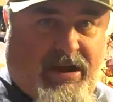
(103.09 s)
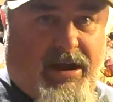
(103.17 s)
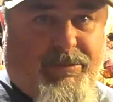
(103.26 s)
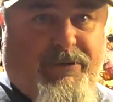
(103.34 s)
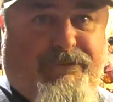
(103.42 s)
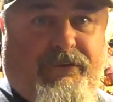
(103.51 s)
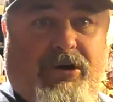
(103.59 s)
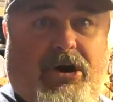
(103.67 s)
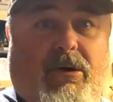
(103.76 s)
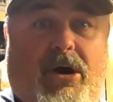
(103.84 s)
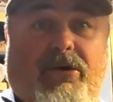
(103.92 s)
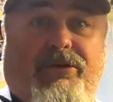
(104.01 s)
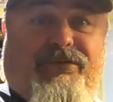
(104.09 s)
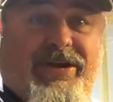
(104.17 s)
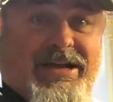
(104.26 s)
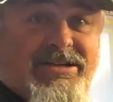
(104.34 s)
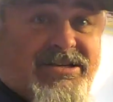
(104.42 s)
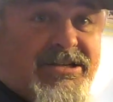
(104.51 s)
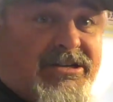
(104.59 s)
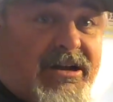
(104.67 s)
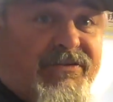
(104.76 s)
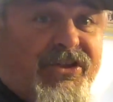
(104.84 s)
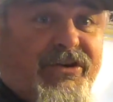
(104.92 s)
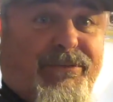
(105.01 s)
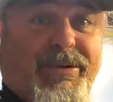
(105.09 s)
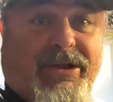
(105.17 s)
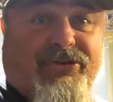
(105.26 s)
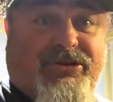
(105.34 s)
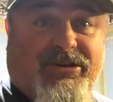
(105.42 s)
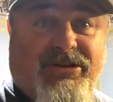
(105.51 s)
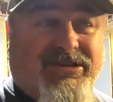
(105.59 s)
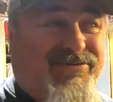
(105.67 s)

I'm going to forego all the fancy stuff that everybody else does.